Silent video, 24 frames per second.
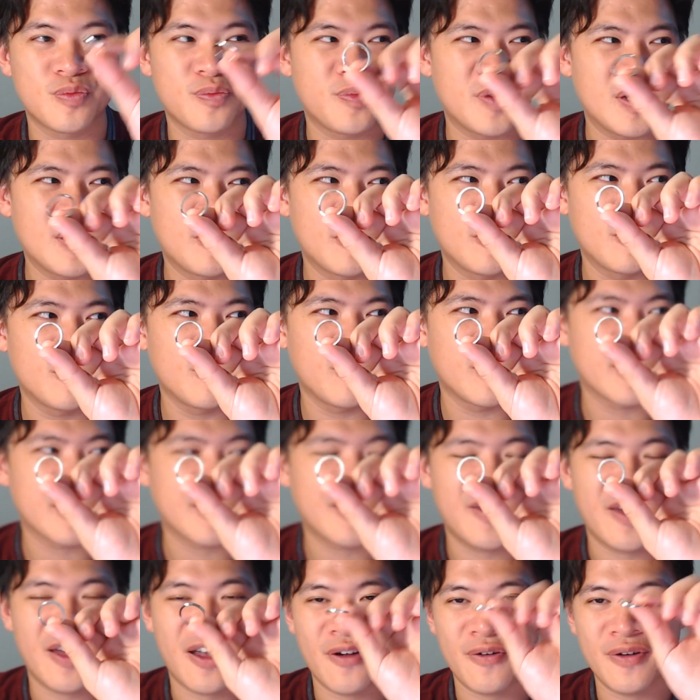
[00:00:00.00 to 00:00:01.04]
people who want
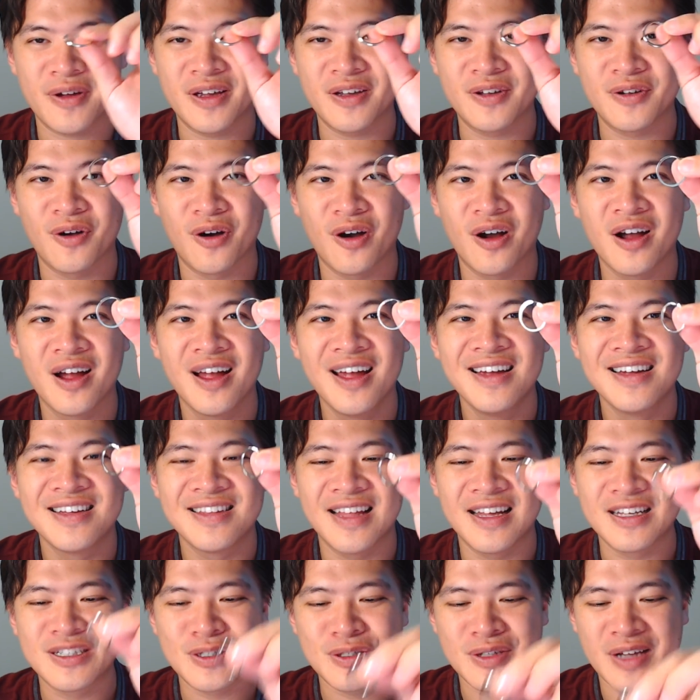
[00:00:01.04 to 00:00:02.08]
to carry your
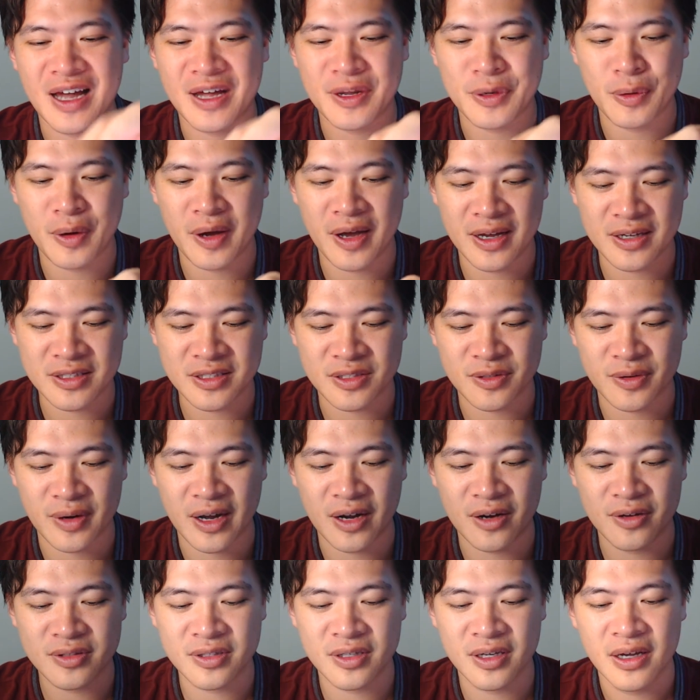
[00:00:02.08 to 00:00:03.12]
Ledger Nano S
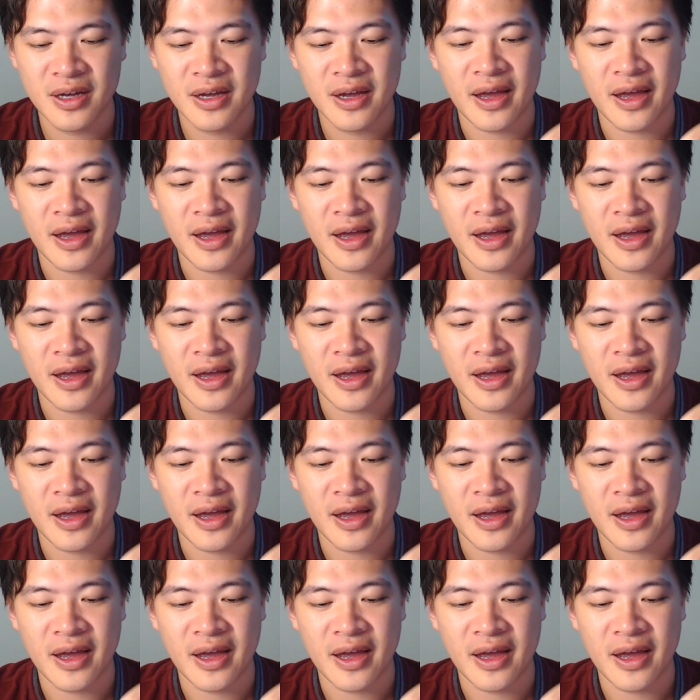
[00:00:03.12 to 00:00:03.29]
out.